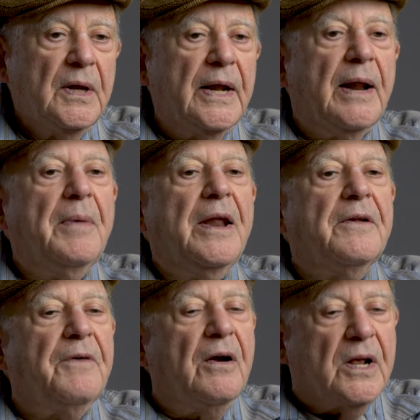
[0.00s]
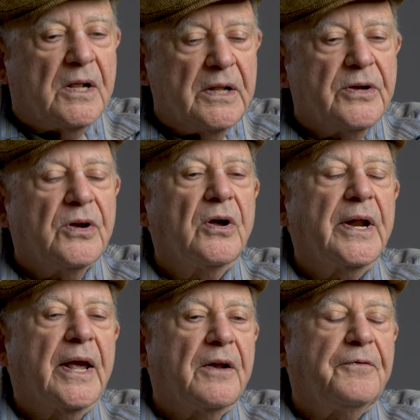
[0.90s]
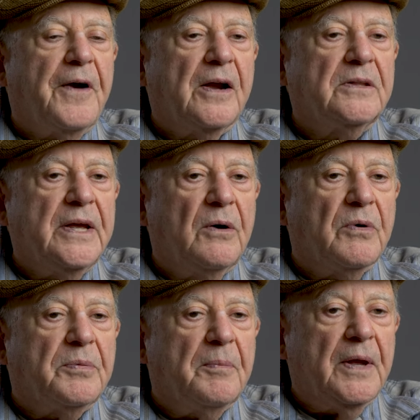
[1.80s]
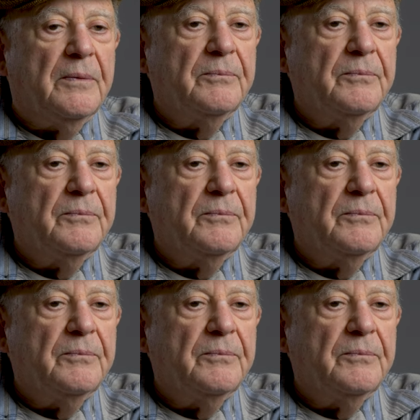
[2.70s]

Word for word: And I made it very clear you're going to get a fair deal with me.